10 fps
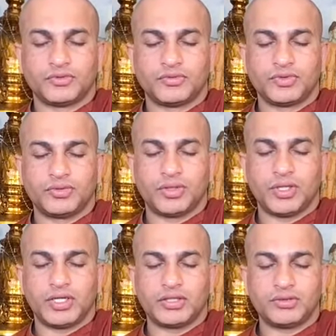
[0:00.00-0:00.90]

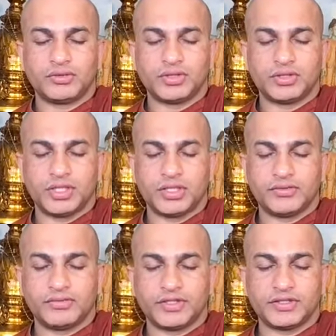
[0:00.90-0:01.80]
Visualize
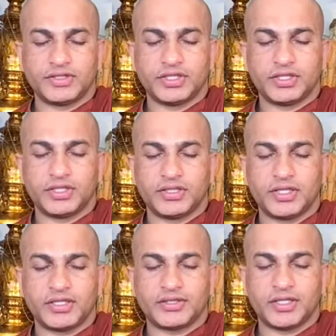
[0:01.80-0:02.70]
yourself and send it
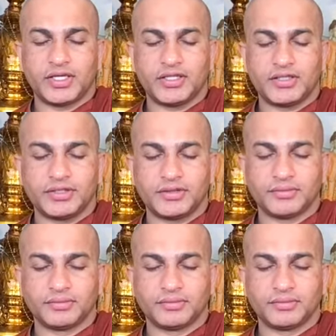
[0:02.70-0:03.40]
as a light.